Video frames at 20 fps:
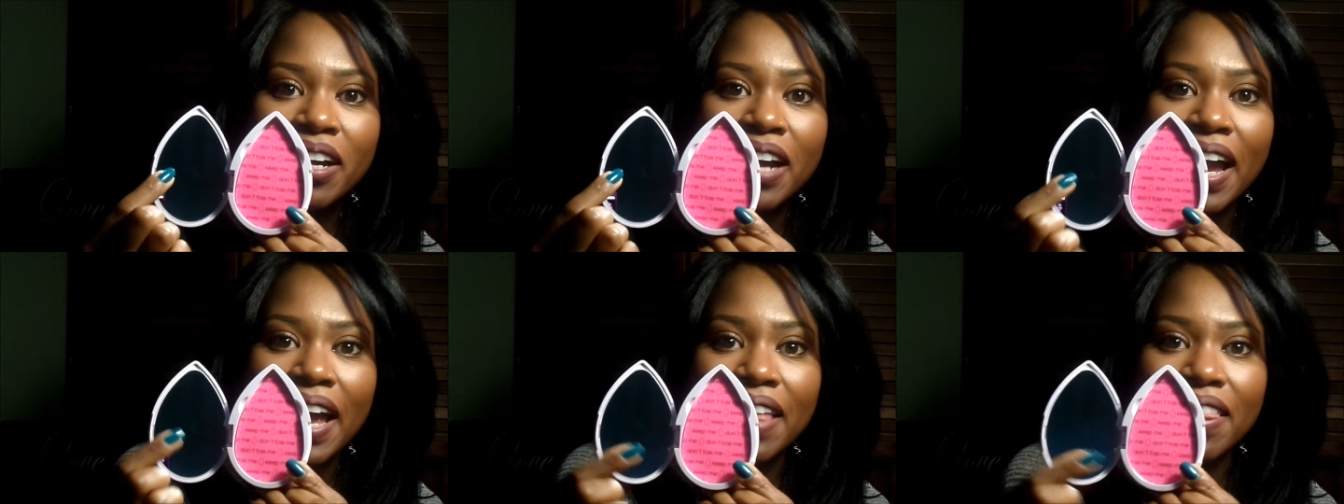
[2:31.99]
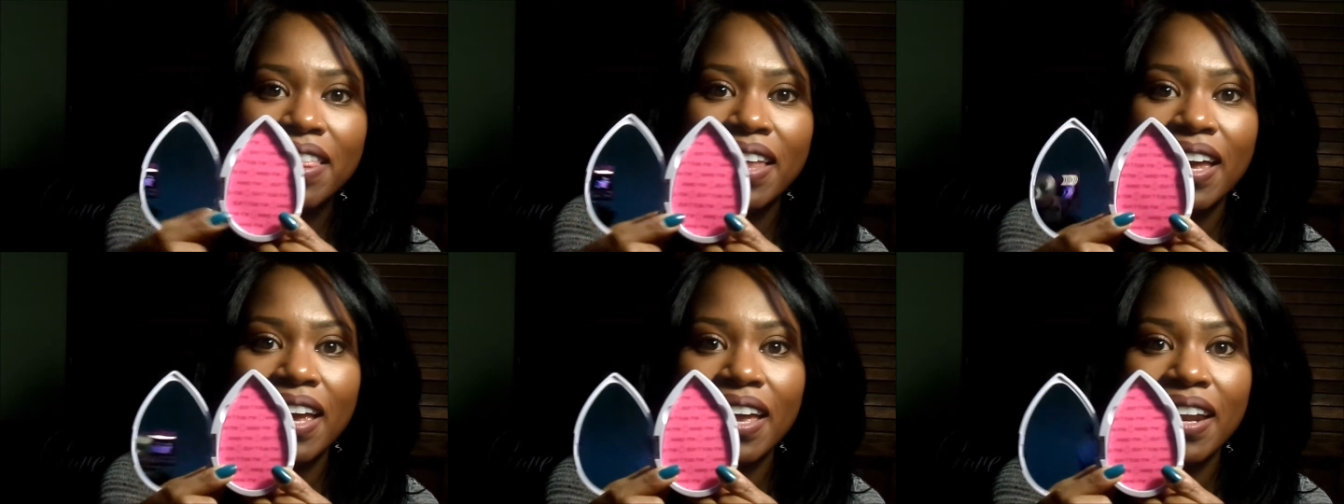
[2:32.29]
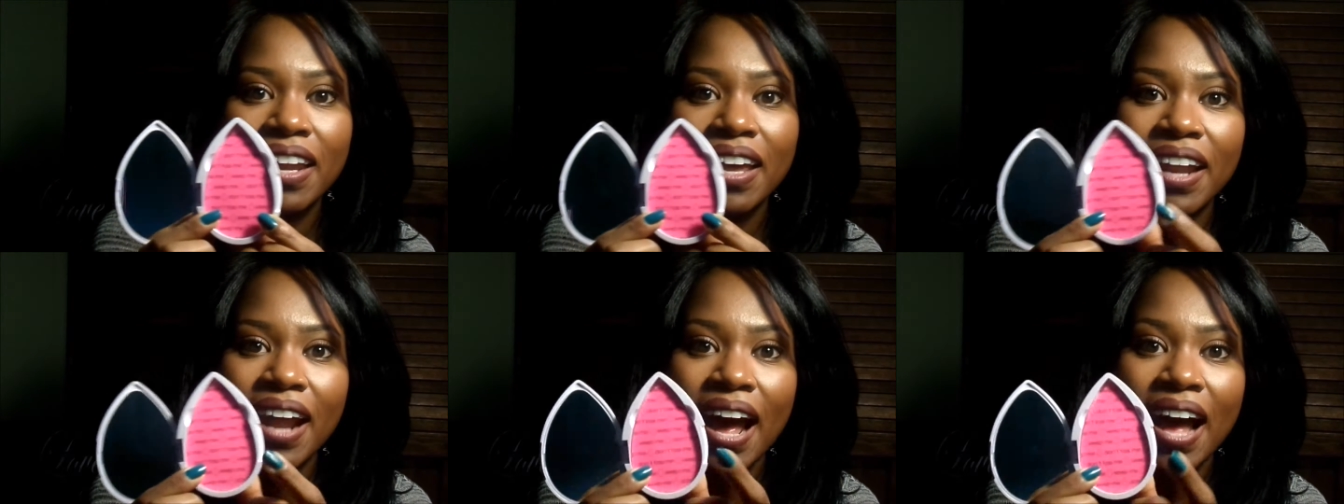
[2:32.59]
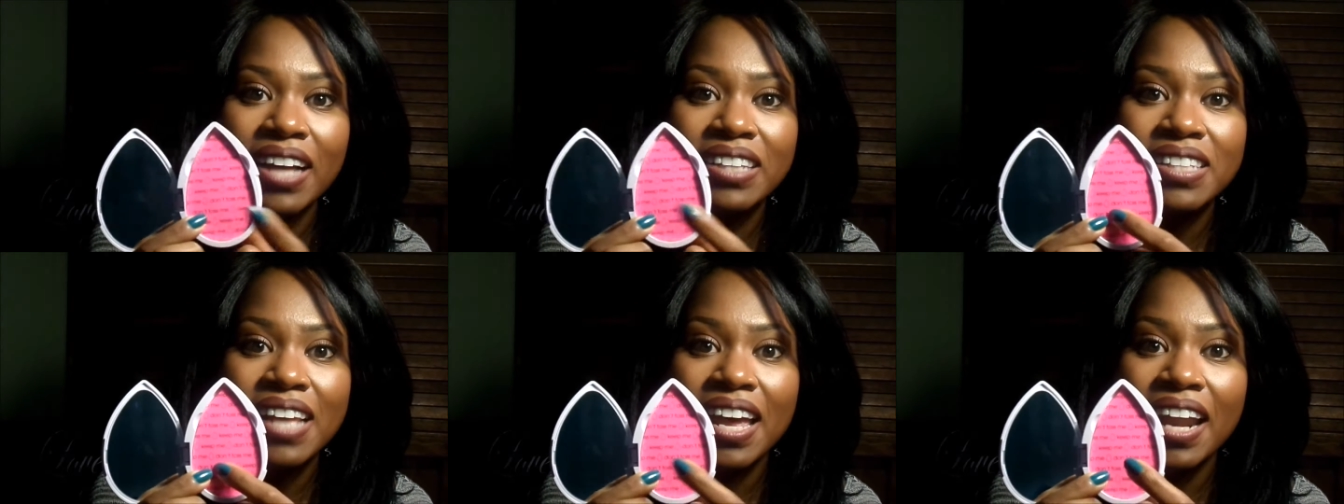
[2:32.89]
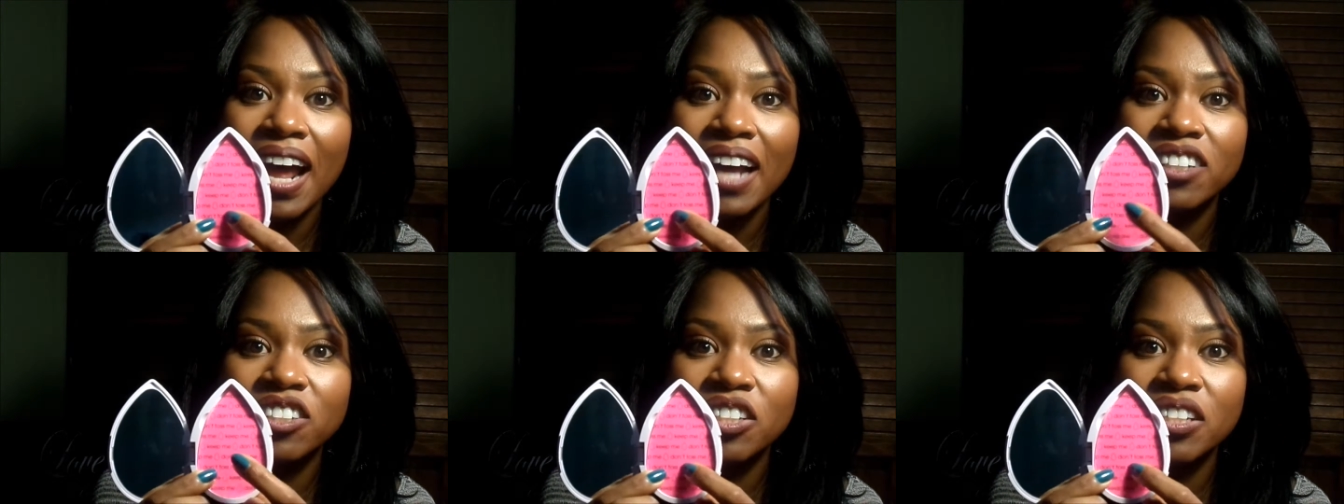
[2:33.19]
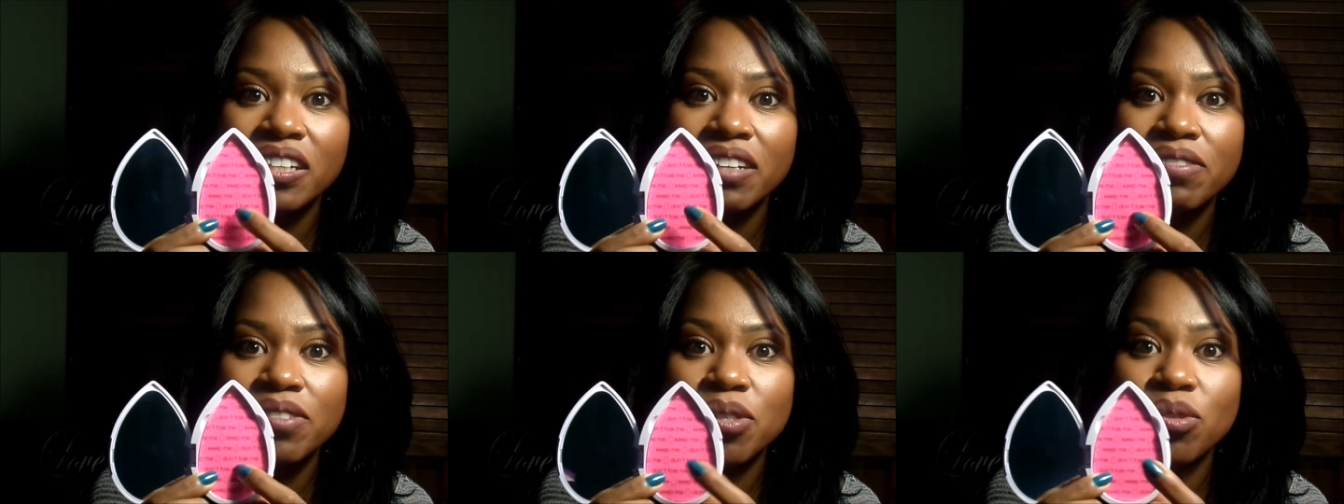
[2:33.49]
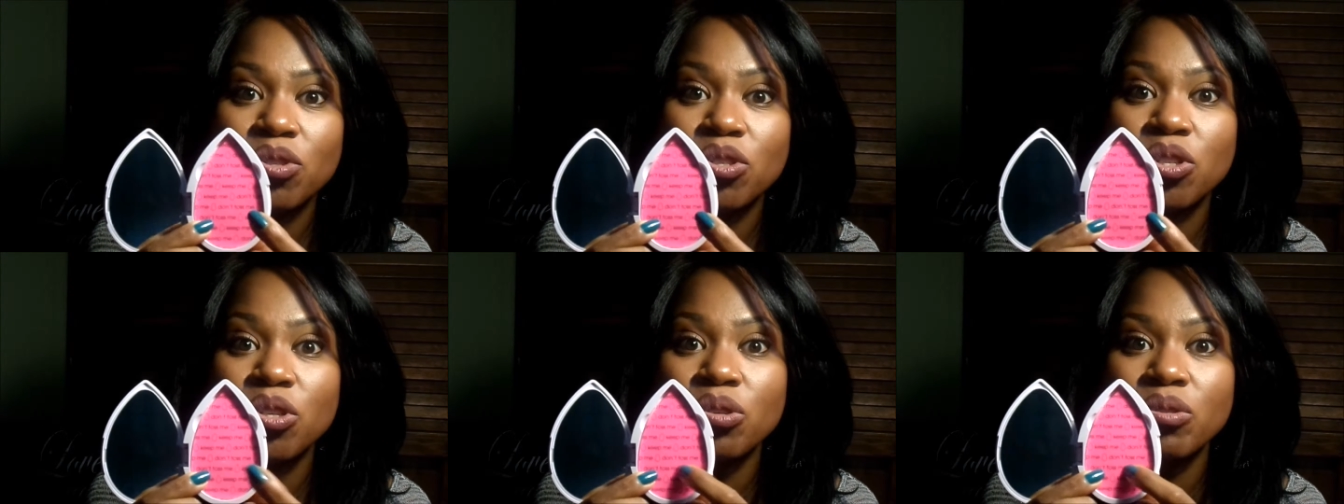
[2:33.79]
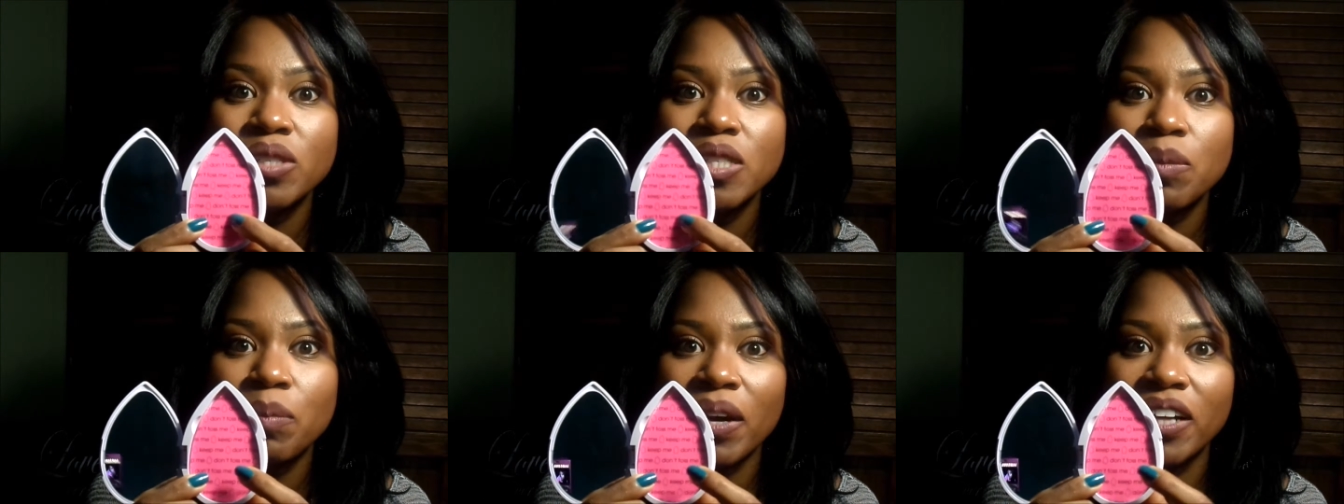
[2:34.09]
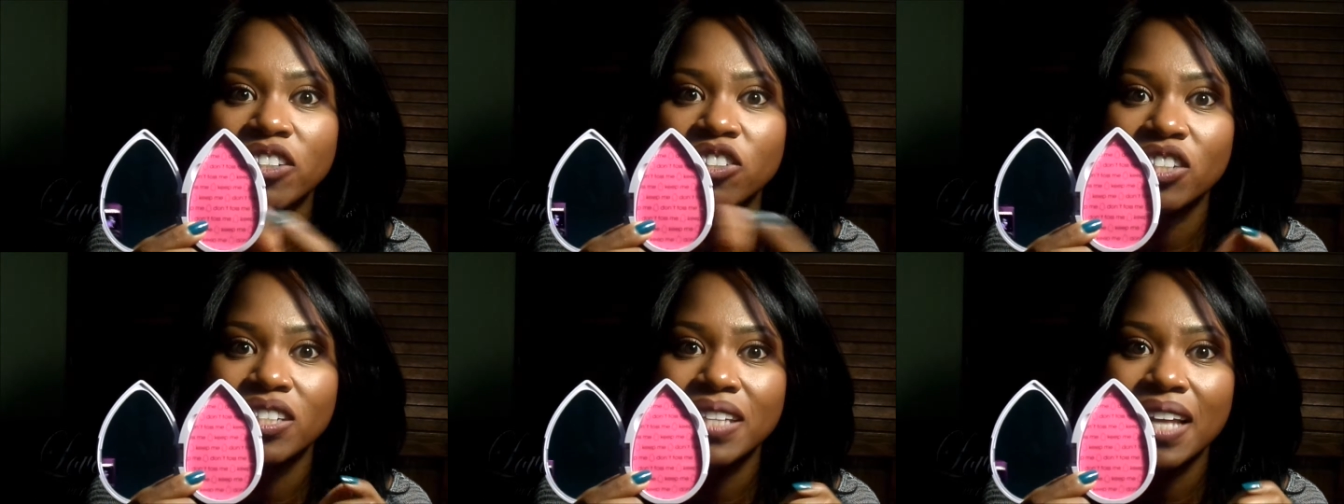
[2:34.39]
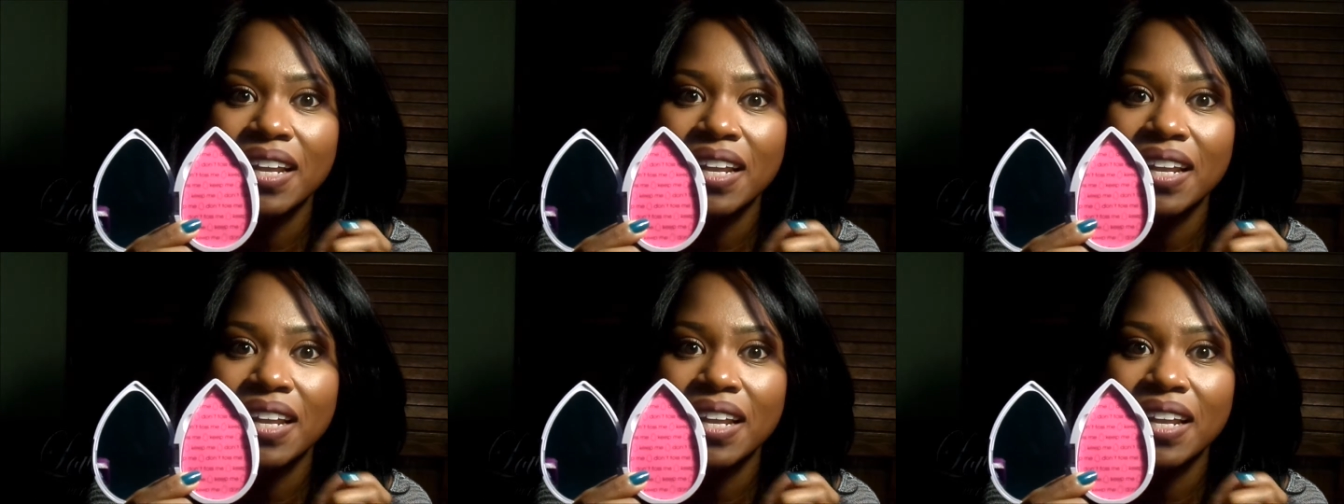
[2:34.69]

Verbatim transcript: and then it has, it actually gives you two sponges. I